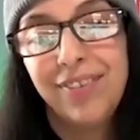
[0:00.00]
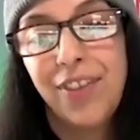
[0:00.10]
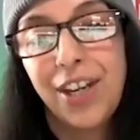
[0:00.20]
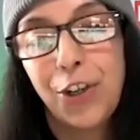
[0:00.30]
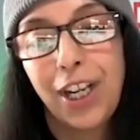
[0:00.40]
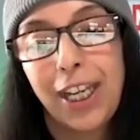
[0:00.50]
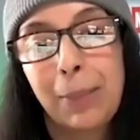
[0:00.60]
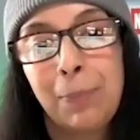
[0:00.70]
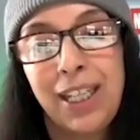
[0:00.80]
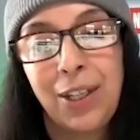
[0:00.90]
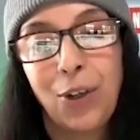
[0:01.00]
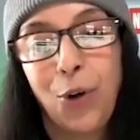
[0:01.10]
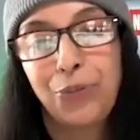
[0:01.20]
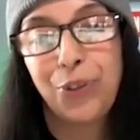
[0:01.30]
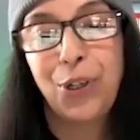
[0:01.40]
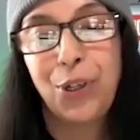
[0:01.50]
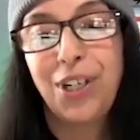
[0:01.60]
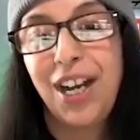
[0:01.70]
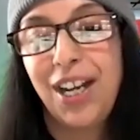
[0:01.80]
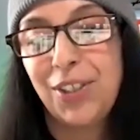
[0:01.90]
then you're like me, offering all
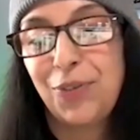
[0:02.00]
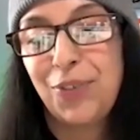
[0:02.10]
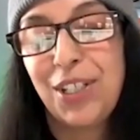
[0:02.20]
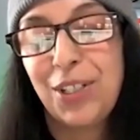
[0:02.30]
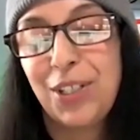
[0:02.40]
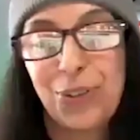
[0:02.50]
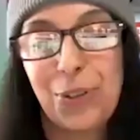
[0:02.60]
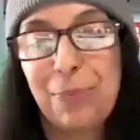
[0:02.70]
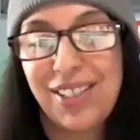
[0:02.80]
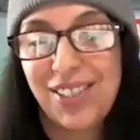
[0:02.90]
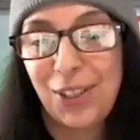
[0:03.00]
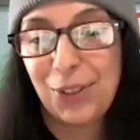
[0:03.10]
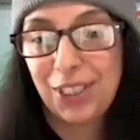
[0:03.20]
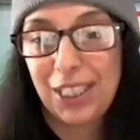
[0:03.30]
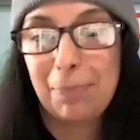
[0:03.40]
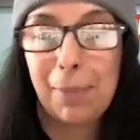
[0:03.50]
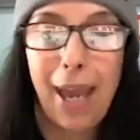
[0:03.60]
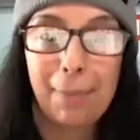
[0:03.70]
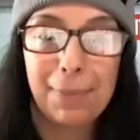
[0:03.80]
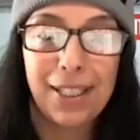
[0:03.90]
kinds of deals to my seller to keep them
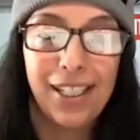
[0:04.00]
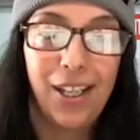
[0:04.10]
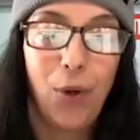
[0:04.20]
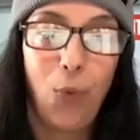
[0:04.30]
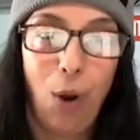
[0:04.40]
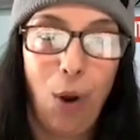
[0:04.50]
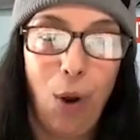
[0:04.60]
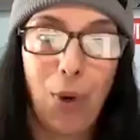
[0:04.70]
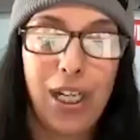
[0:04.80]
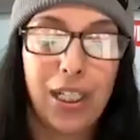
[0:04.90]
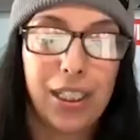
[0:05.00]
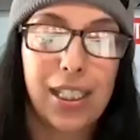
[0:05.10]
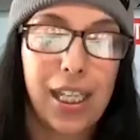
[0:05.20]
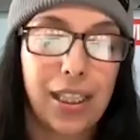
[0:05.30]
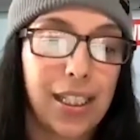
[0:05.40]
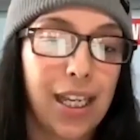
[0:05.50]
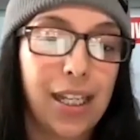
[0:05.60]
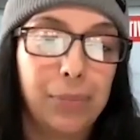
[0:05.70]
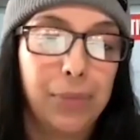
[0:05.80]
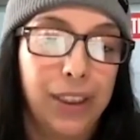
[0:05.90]
happy while we're waiting this length of
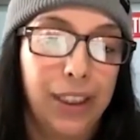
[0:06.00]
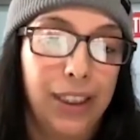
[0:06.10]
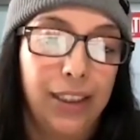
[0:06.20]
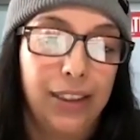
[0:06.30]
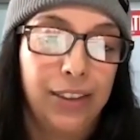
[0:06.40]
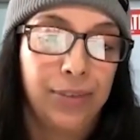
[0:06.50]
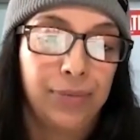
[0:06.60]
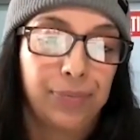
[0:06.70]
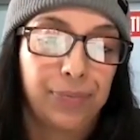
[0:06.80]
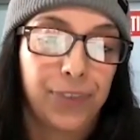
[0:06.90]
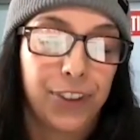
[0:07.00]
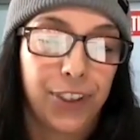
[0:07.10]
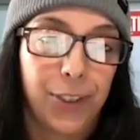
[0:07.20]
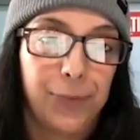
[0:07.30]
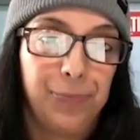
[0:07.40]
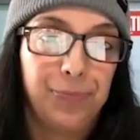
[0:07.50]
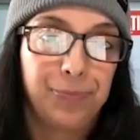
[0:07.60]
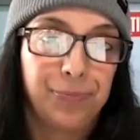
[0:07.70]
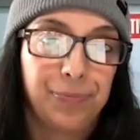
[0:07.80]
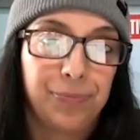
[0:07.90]
time. So
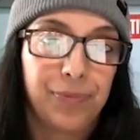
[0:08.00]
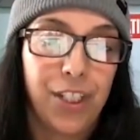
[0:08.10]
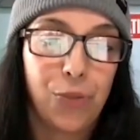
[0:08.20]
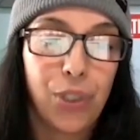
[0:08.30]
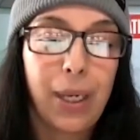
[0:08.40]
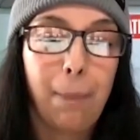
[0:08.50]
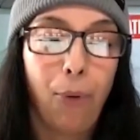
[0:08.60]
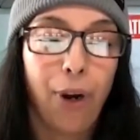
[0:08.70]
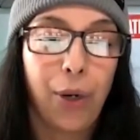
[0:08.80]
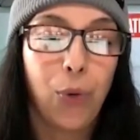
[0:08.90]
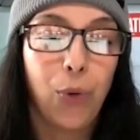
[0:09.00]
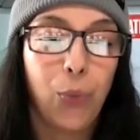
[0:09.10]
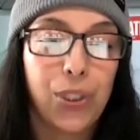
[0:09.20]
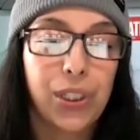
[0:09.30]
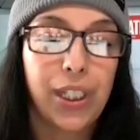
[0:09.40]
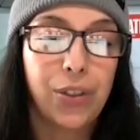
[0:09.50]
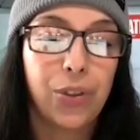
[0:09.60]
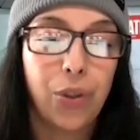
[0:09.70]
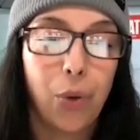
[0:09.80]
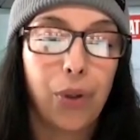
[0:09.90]
it's really important which lender
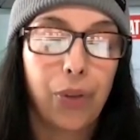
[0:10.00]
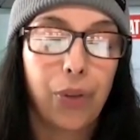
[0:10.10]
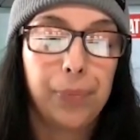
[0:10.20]
you go with.